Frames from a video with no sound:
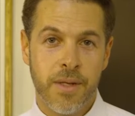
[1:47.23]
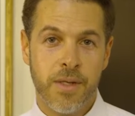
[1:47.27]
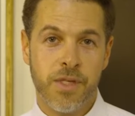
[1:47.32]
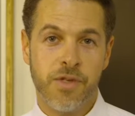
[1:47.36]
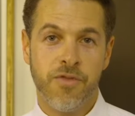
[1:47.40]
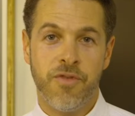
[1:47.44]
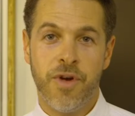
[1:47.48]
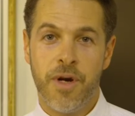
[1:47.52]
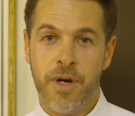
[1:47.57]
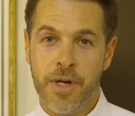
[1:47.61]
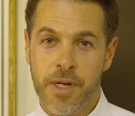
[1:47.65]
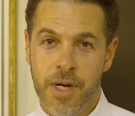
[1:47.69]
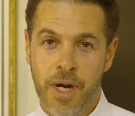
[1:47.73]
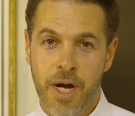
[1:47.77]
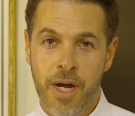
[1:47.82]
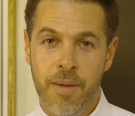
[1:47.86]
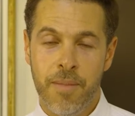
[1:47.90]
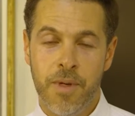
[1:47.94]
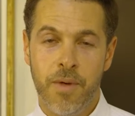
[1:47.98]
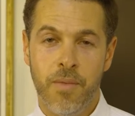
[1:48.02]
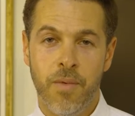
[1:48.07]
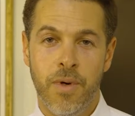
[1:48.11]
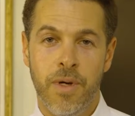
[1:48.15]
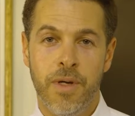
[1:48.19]
is a very
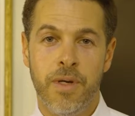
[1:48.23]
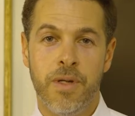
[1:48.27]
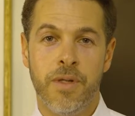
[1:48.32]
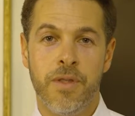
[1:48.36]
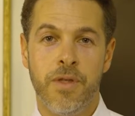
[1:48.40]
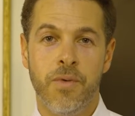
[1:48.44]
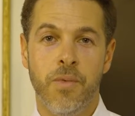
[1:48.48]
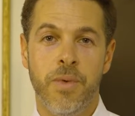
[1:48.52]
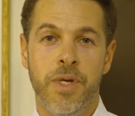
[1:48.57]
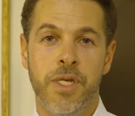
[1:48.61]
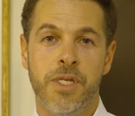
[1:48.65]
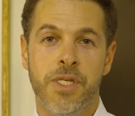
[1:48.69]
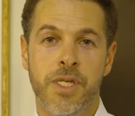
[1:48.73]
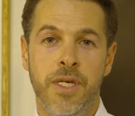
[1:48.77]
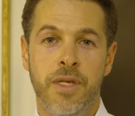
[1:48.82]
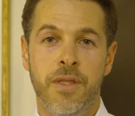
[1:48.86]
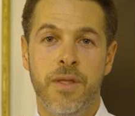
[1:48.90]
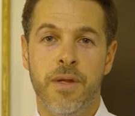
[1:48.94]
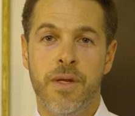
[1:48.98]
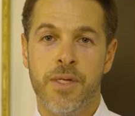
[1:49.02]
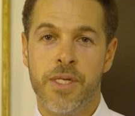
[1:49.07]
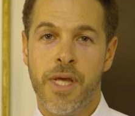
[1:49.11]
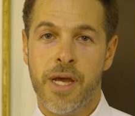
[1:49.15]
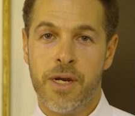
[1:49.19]
common one that we see
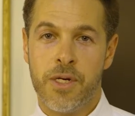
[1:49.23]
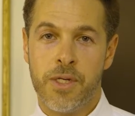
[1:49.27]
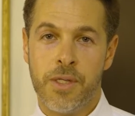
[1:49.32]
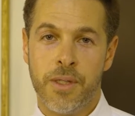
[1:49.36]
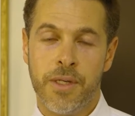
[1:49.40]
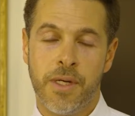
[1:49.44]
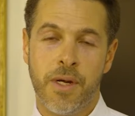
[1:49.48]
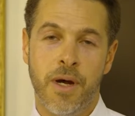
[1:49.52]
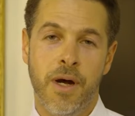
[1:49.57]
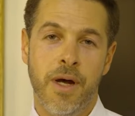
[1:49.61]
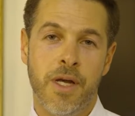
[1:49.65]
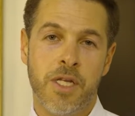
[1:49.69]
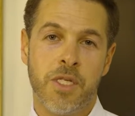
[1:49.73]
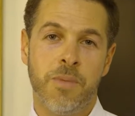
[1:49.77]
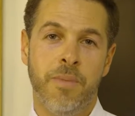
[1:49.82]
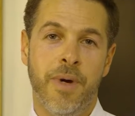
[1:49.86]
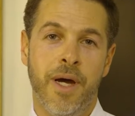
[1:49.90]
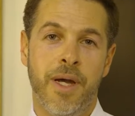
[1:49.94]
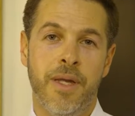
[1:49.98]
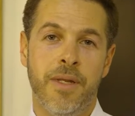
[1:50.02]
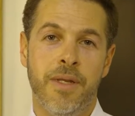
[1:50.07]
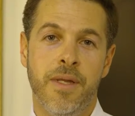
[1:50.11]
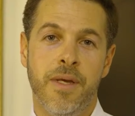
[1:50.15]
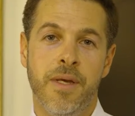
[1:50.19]
that is actually caused
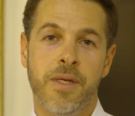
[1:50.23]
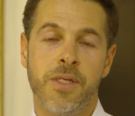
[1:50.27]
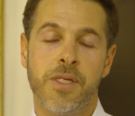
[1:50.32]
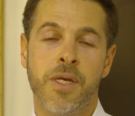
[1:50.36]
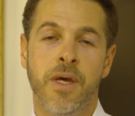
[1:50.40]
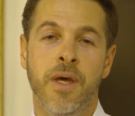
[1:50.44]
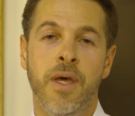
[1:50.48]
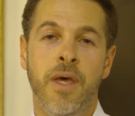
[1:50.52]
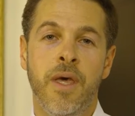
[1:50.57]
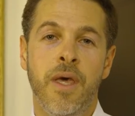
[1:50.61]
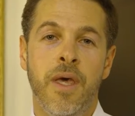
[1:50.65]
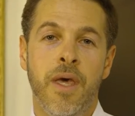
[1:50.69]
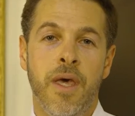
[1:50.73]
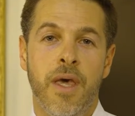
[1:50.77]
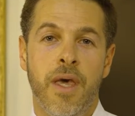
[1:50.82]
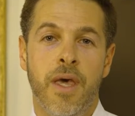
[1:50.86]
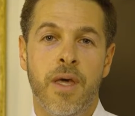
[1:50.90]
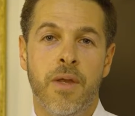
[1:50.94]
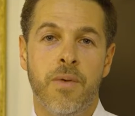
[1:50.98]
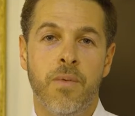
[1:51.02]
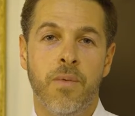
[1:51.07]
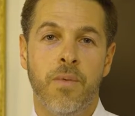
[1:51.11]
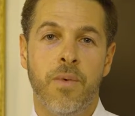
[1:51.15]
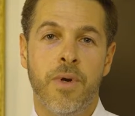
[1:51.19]
by a disc.
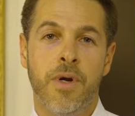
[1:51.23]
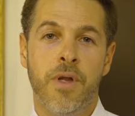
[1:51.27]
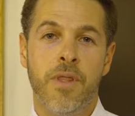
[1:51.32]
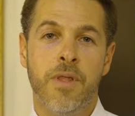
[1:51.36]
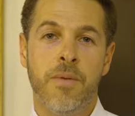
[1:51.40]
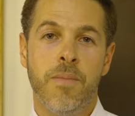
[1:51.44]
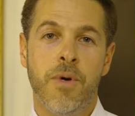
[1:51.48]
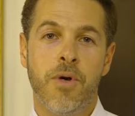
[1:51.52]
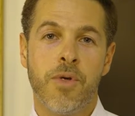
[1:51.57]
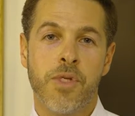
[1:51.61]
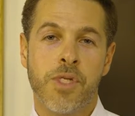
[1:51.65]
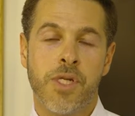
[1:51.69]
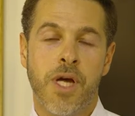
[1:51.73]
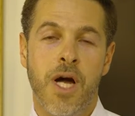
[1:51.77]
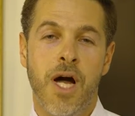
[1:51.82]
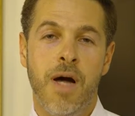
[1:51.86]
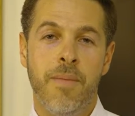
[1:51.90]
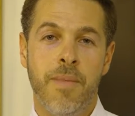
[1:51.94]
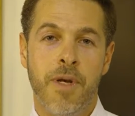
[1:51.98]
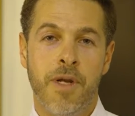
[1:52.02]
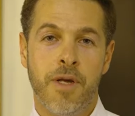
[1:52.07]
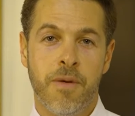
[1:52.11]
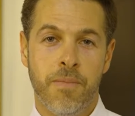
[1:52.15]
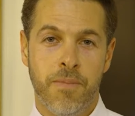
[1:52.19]
And one of the most
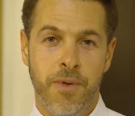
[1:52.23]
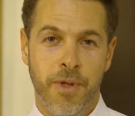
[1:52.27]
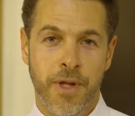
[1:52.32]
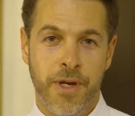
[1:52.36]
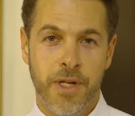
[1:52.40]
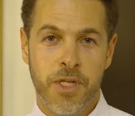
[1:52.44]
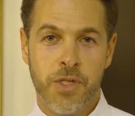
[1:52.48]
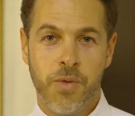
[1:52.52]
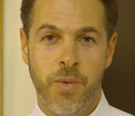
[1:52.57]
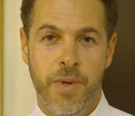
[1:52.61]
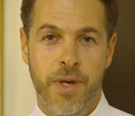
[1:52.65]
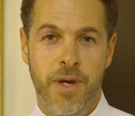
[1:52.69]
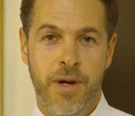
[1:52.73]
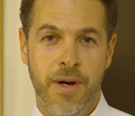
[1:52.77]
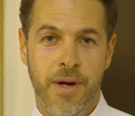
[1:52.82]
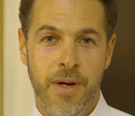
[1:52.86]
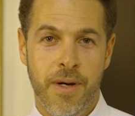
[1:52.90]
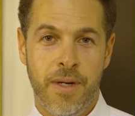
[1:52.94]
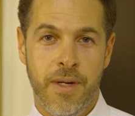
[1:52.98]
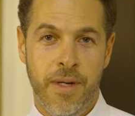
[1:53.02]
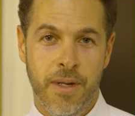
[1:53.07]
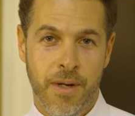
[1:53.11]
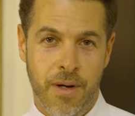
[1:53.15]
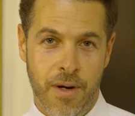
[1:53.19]
common complaints we
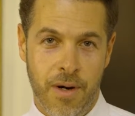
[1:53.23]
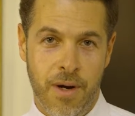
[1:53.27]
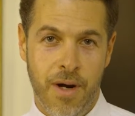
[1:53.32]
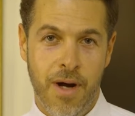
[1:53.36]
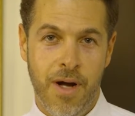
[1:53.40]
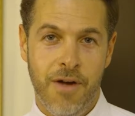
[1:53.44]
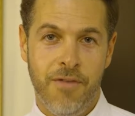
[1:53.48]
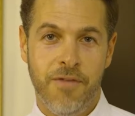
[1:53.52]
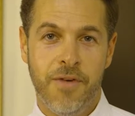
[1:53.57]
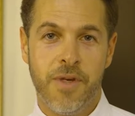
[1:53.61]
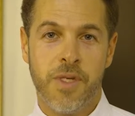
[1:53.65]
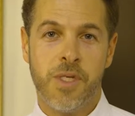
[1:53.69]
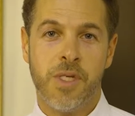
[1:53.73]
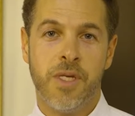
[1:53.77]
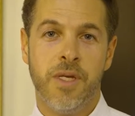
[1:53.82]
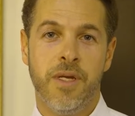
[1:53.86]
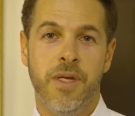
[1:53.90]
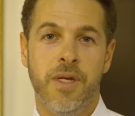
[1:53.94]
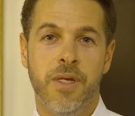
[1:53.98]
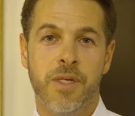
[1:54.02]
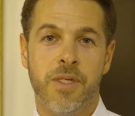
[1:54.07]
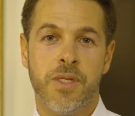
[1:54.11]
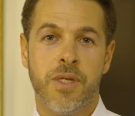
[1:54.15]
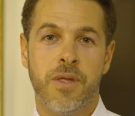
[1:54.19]
hear in our office
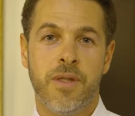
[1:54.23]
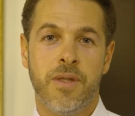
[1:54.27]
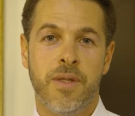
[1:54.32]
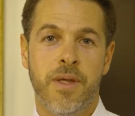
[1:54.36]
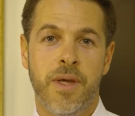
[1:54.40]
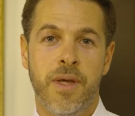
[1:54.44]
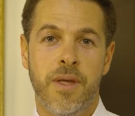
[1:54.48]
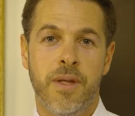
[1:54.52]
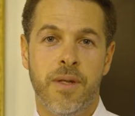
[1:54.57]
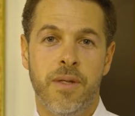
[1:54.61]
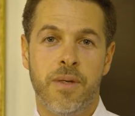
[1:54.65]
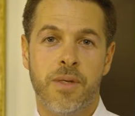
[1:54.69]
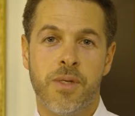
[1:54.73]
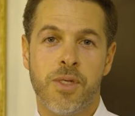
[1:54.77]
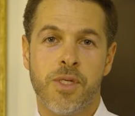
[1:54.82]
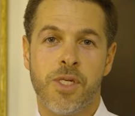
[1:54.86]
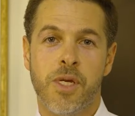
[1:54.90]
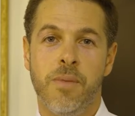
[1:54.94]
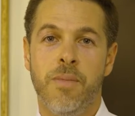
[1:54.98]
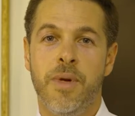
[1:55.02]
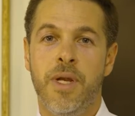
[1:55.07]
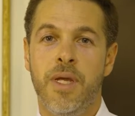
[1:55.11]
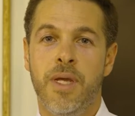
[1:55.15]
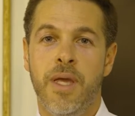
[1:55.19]
is that
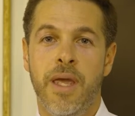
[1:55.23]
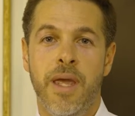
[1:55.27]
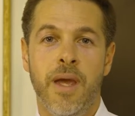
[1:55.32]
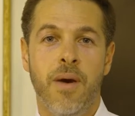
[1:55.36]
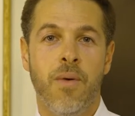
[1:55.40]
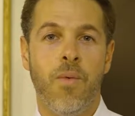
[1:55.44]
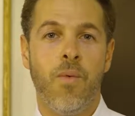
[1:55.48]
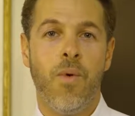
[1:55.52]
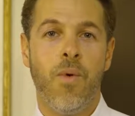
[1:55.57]
somebody can't